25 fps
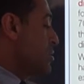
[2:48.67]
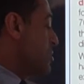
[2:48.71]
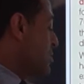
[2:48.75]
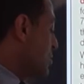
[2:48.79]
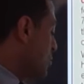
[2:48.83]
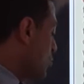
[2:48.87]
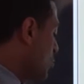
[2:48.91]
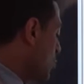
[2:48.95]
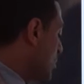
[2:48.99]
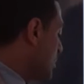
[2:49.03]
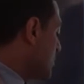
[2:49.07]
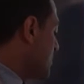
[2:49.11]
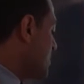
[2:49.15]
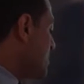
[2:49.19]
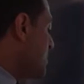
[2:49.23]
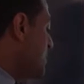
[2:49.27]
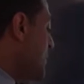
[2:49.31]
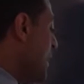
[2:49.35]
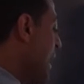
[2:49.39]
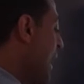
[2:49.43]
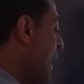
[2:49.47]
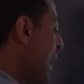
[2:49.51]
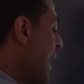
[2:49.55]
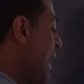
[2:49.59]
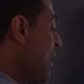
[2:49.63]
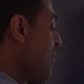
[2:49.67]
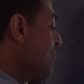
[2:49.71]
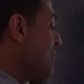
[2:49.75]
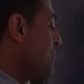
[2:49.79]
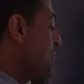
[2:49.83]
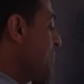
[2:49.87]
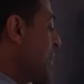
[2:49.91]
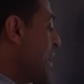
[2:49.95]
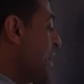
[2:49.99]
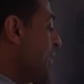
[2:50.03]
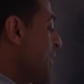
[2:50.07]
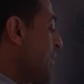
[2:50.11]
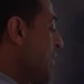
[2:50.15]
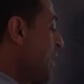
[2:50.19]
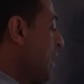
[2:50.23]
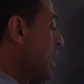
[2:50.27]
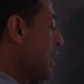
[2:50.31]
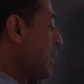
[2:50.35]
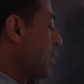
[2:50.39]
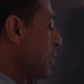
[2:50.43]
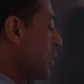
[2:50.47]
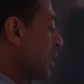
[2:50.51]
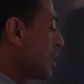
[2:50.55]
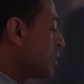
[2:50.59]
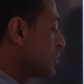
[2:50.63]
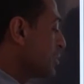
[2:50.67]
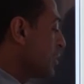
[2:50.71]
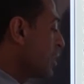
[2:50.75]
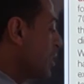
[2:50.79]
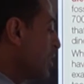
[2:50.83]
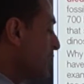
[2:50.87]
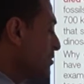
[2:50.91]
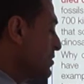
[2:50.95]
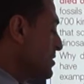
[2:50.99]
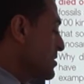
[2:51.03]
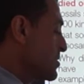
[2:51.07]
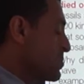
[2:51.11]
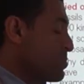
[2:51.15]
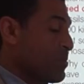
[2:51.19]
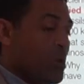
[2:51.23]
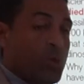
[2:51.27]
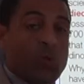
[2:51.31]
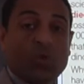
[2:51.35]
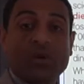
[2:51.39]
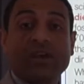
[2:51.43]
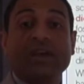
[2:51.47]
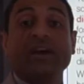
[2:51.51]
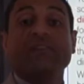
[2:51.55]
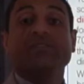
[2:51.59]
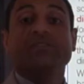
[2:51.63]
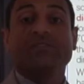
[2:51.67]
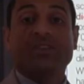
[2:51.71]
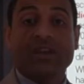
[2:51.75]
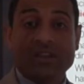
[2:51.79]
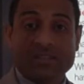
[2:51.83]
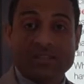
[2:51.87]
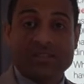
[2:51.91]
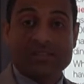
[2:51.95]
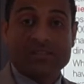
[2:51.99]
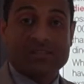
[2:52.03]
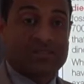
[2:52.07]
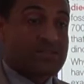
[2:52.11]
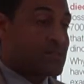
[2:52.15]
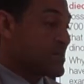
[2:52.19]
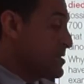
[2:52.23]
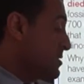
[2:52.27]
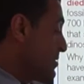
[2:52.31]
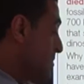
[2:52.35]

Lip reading: There would have been a lot of smoke and dust.